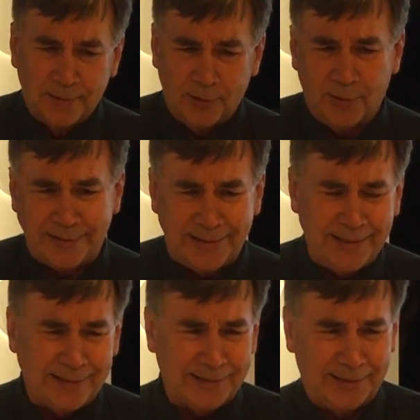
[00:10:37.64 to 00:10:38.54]
I
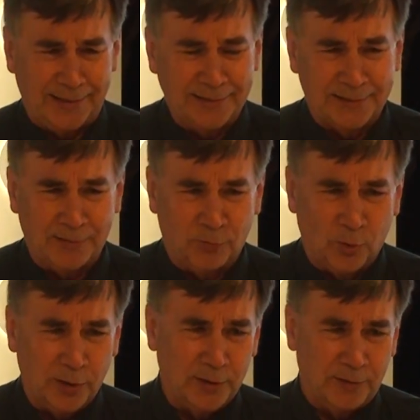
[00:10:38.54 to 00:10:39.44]
teach this. I've
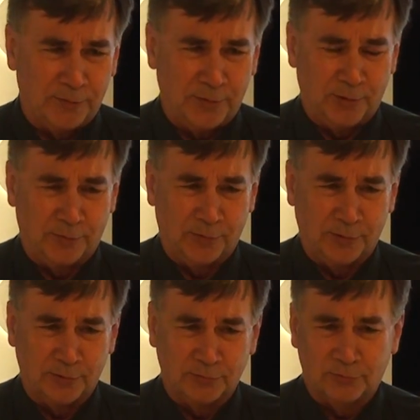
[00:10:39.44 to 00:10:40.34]
worked in the field
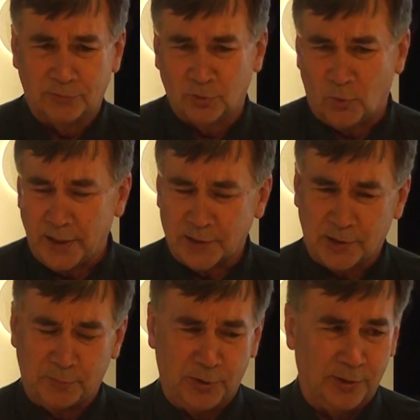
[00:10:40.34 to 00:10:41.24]
for 20
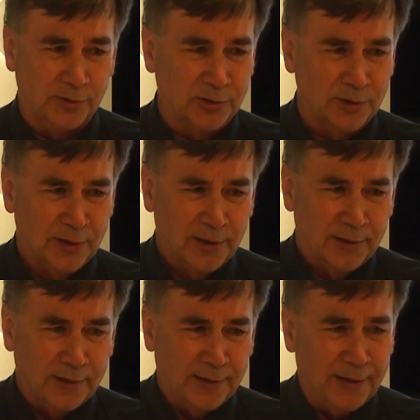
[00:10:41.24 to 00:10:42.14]
some years.
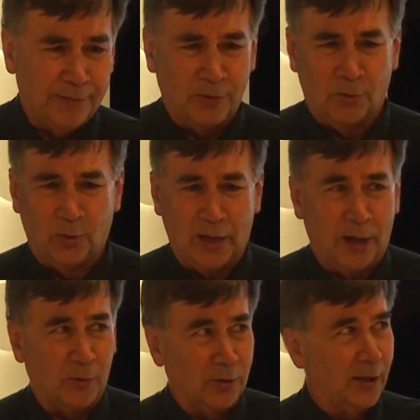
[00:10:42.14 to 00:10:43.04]
I have a whole
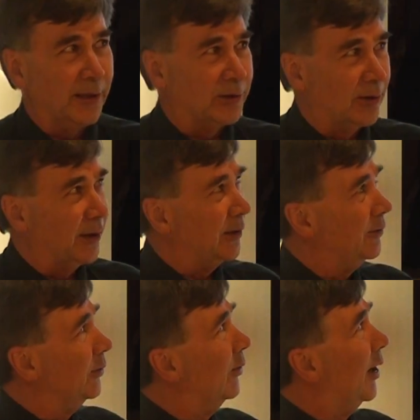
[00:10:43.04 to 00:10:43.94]
hour lecture I
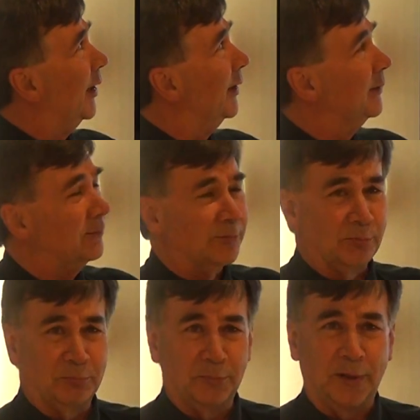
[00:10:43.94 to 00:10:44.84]
could do on it,
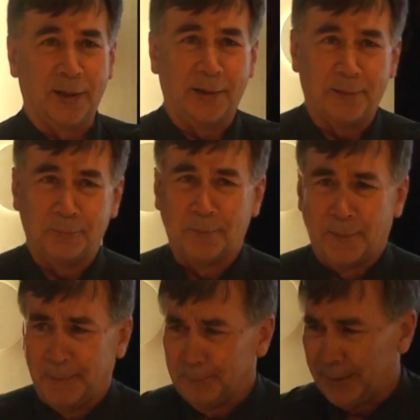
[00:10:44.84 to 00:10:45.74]

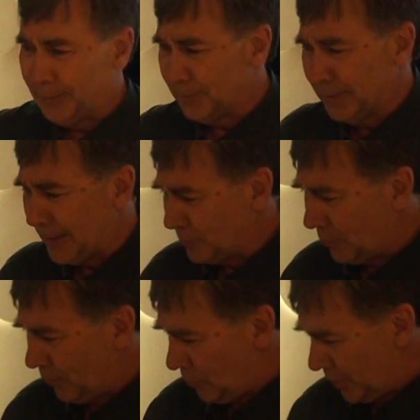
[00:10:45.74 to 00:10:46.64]
but I don't think that's
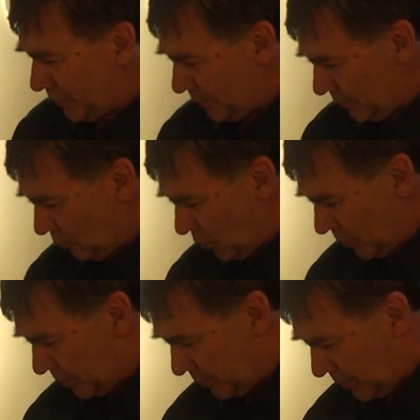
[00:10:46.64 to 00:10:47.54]
what I want to
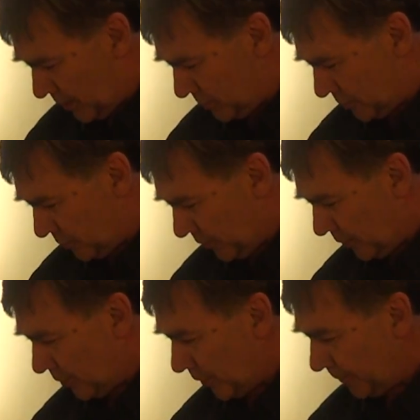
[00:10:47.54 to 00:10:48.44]

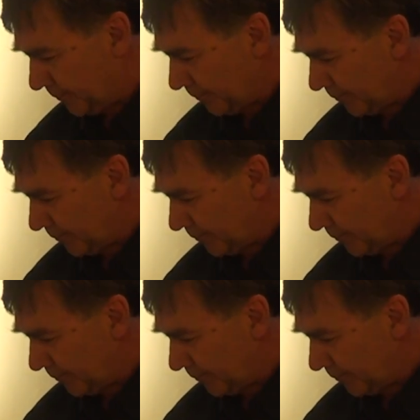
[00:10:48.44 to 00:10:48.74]
concentrate on.